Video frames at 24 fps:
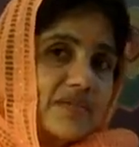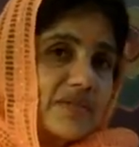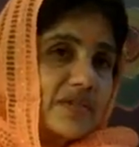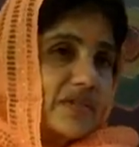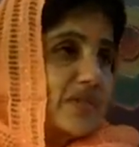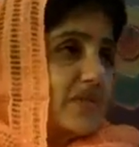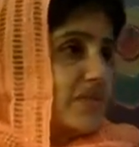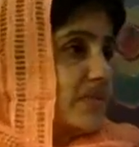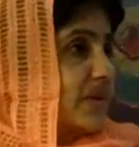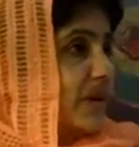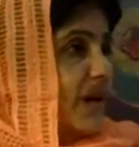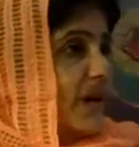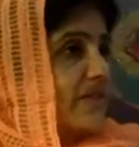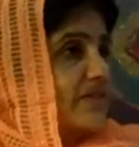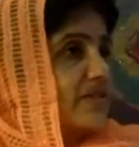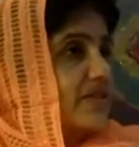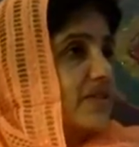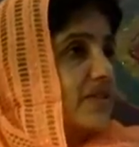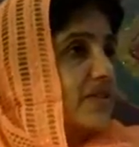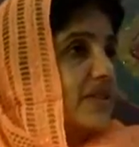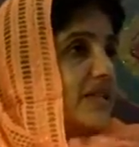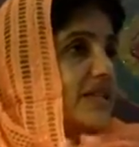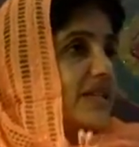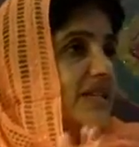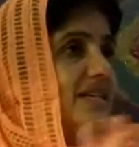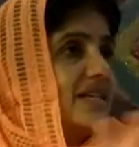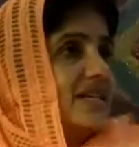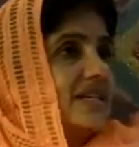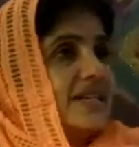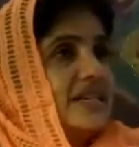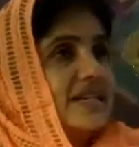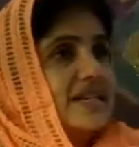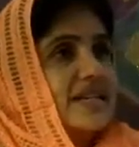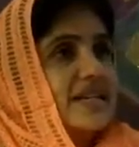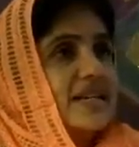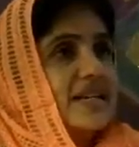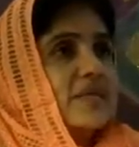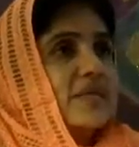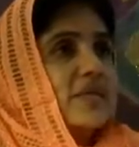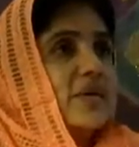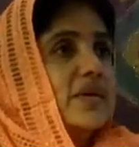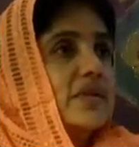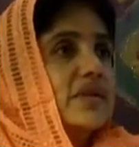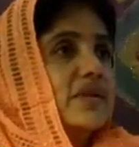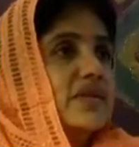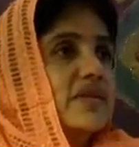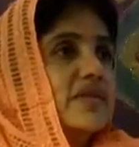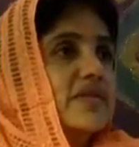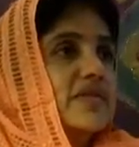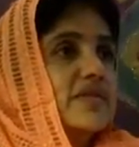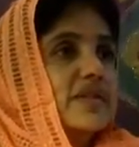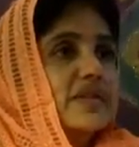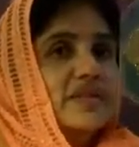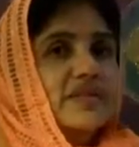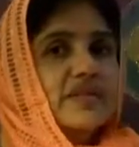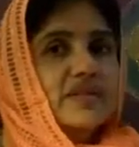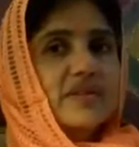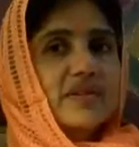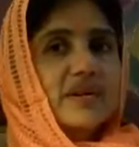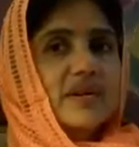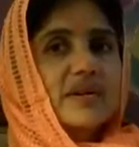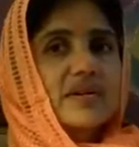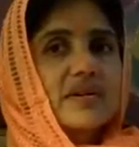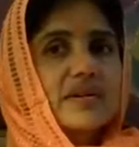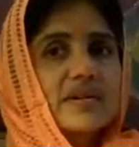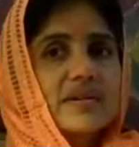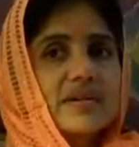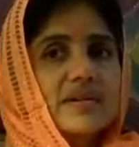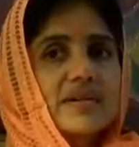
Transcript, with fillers: which we have seen in detail what the differences are.